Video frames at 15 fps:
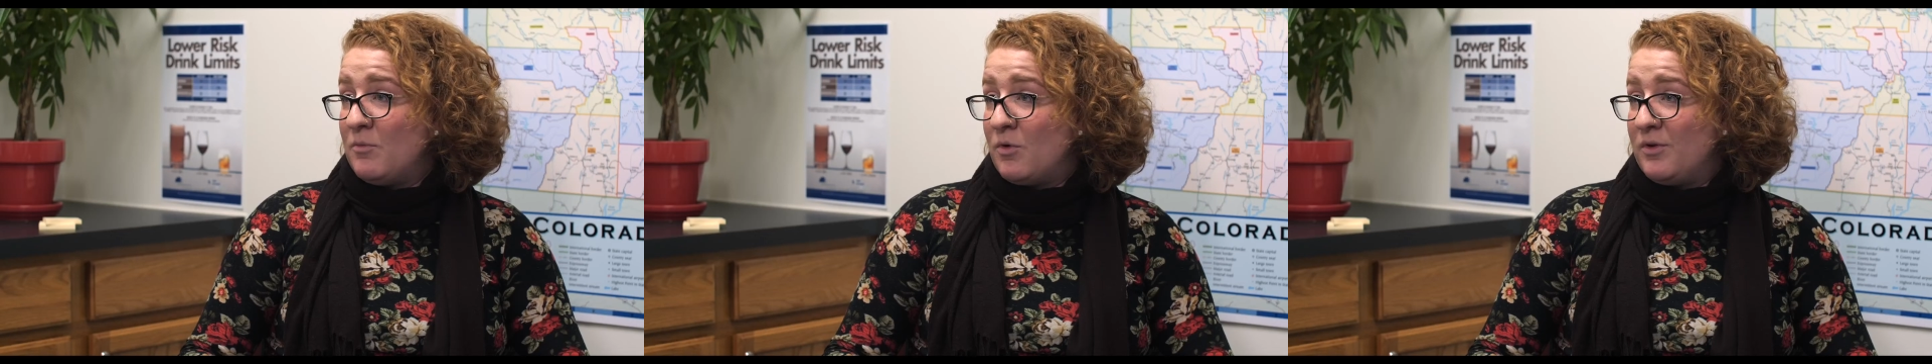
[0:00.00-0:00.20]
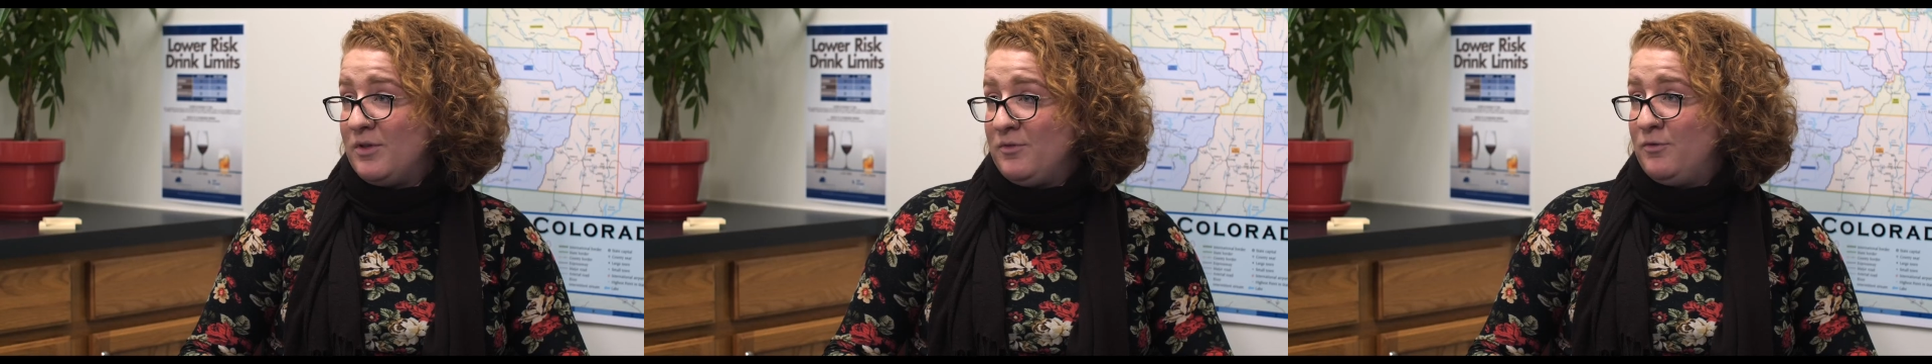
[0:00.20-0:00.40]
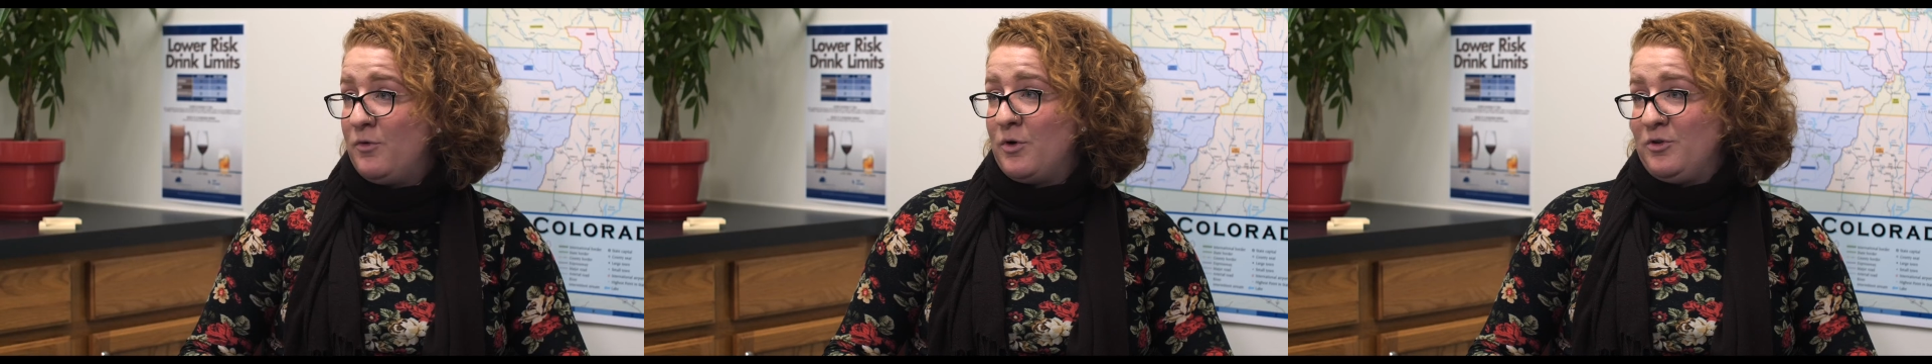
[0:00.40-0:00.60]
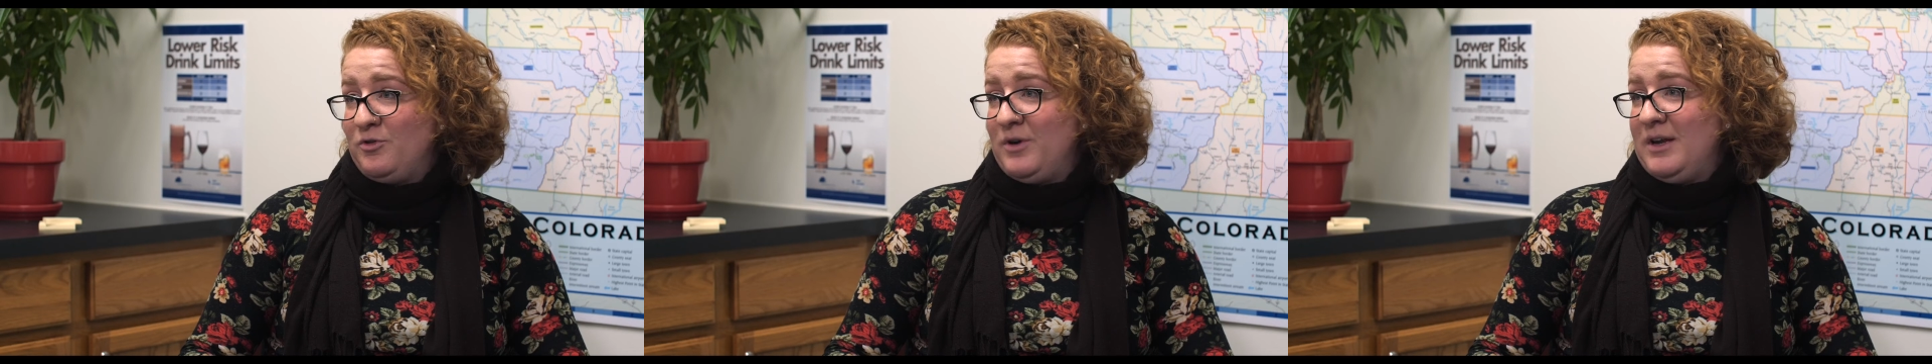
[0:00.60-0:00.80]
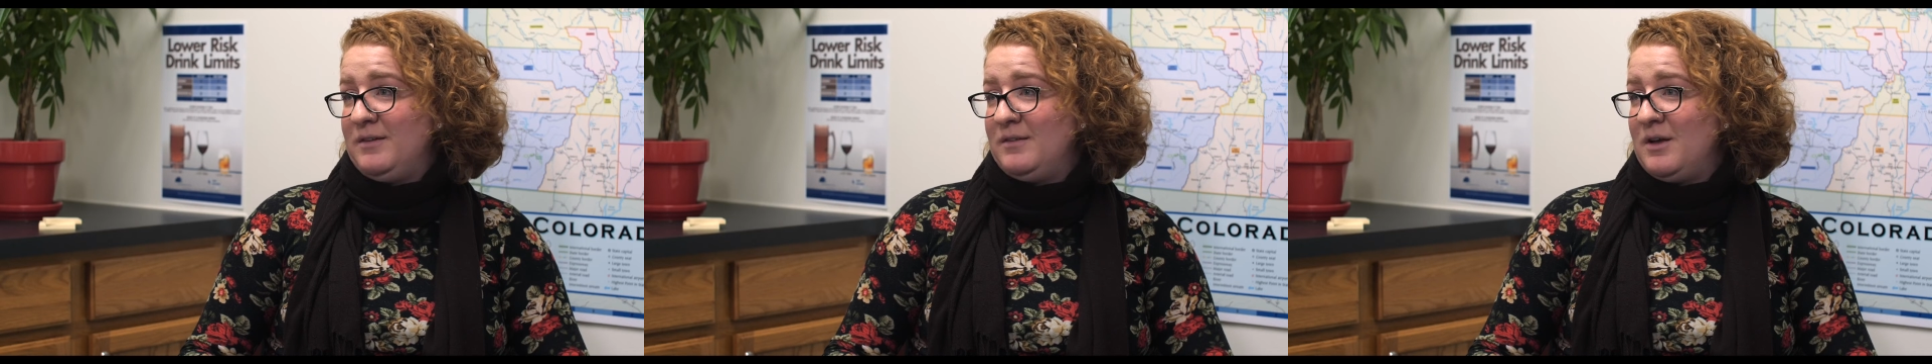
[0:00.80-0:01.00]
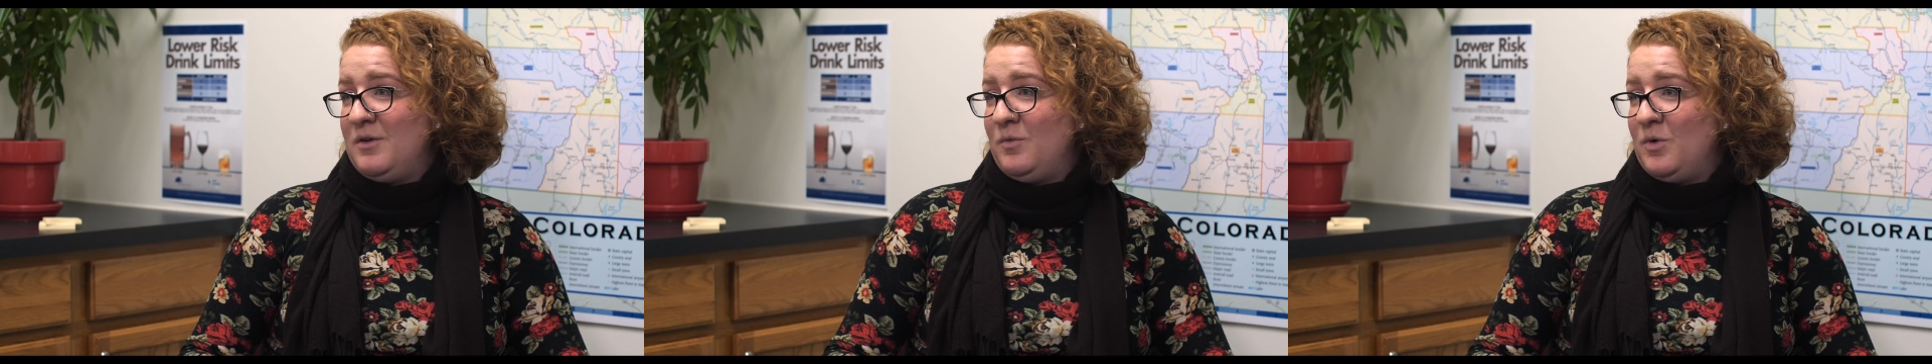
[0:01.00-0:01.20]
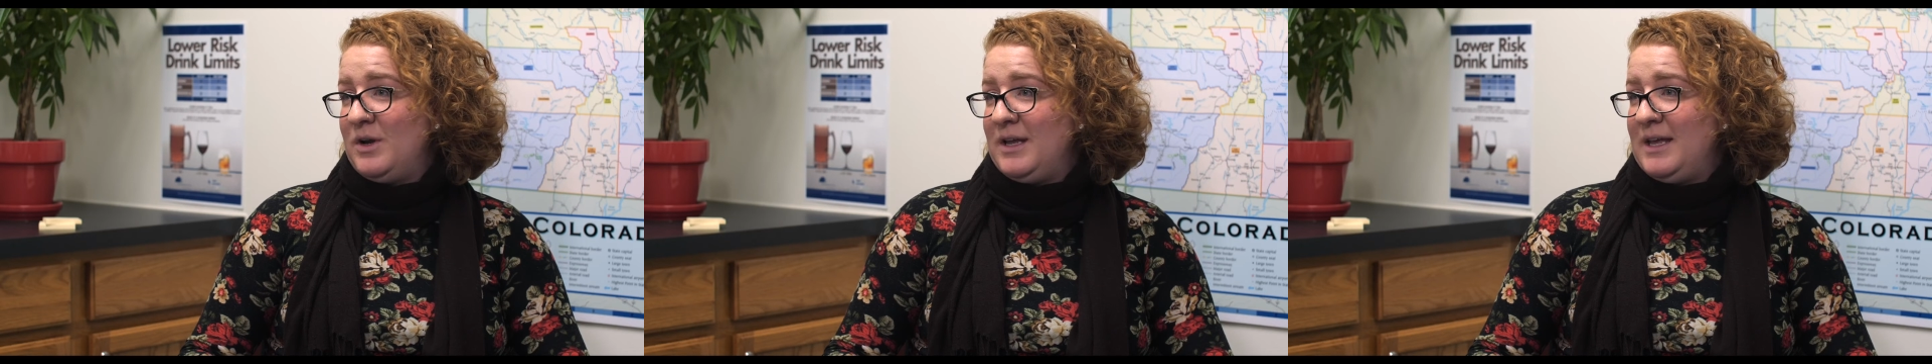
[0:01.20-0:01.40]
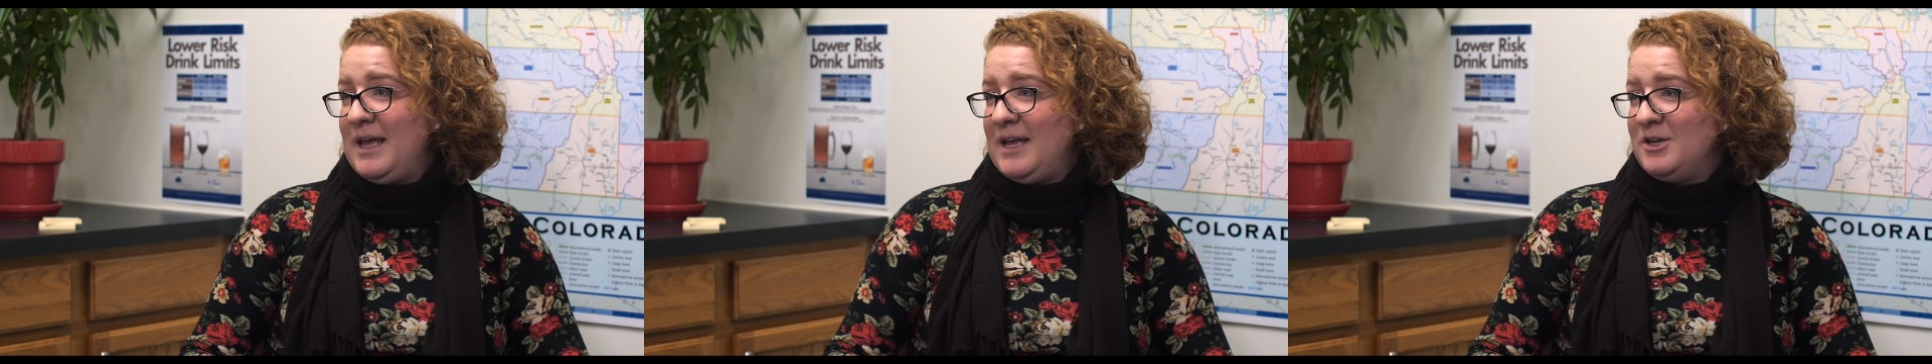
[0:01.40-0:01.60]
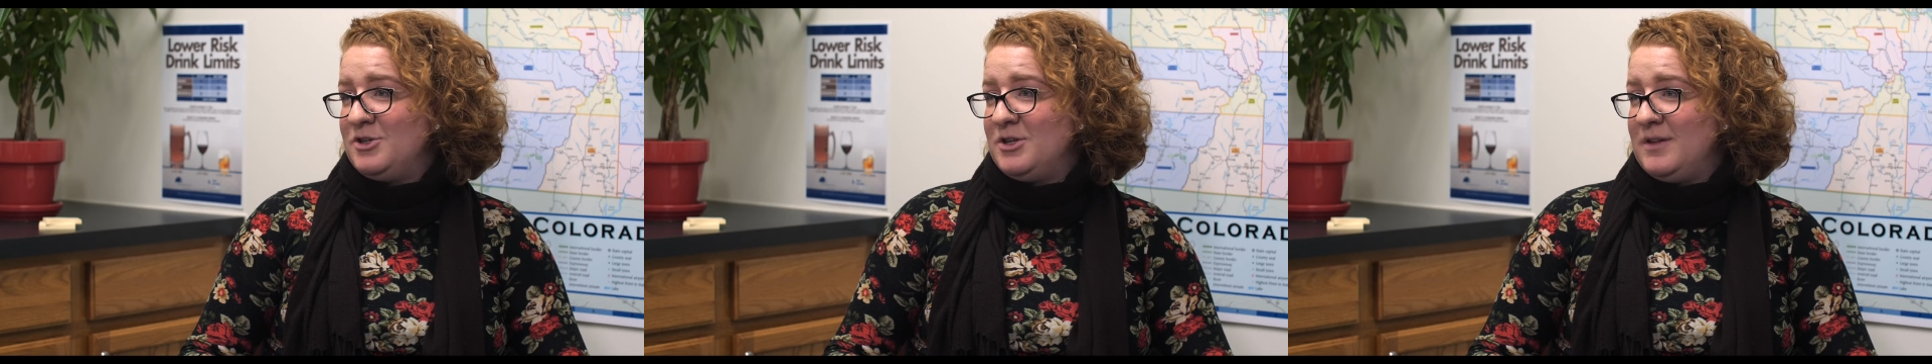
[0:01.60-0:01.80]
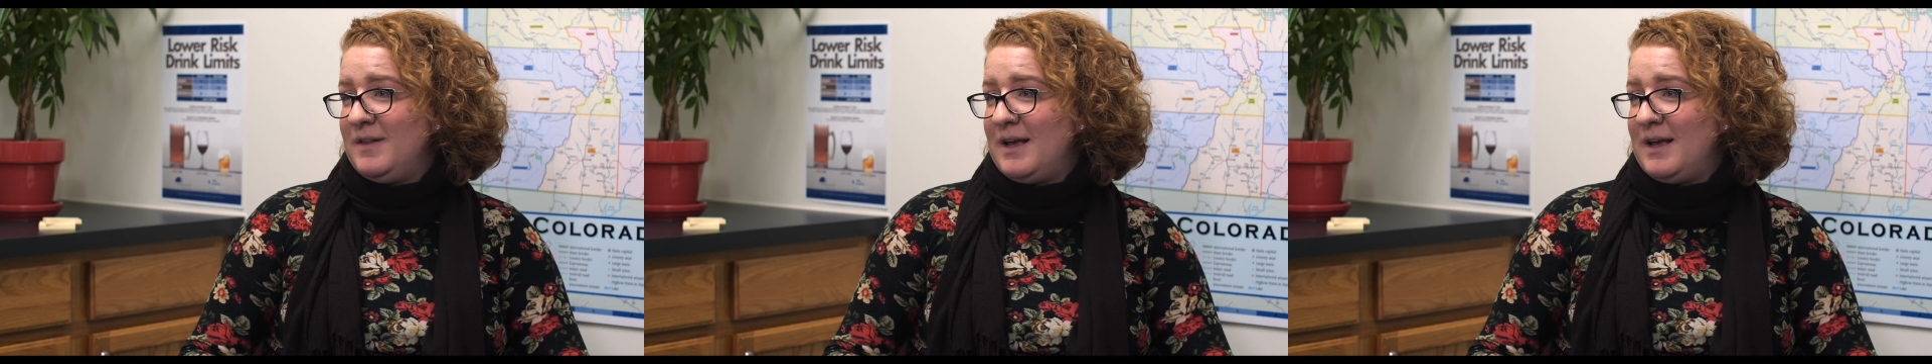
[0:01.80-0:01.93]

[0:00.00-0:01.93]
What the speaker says: more than 4 drinks on one occasion,